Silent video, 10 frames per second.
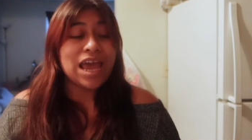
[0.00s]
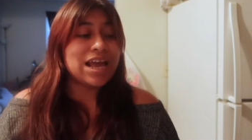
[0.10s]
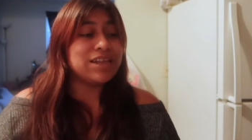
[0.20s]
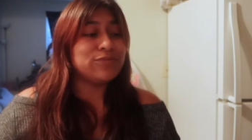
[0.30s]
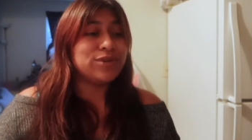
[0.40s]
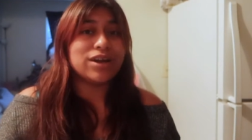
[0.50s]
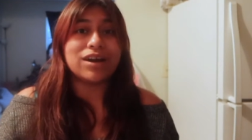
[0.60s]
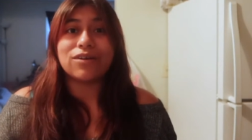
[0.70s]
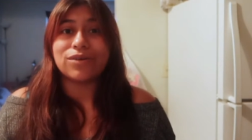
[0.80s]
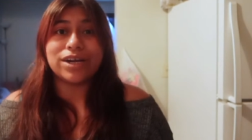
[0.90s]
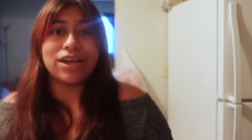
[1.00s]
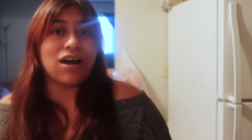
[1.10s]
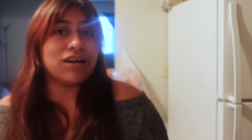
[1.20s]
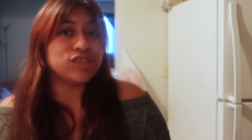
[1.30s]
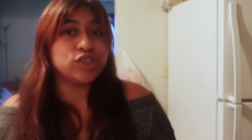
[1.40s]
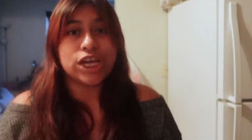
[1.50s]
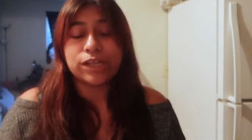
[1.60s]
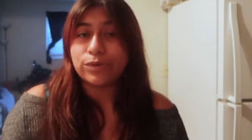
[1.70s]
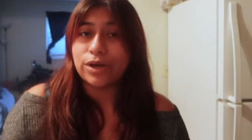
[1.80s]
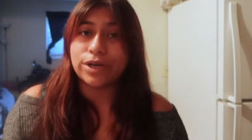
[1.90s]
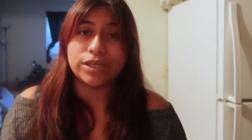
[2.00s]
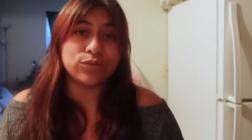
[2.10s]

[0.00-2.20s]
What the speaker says: and we are already on January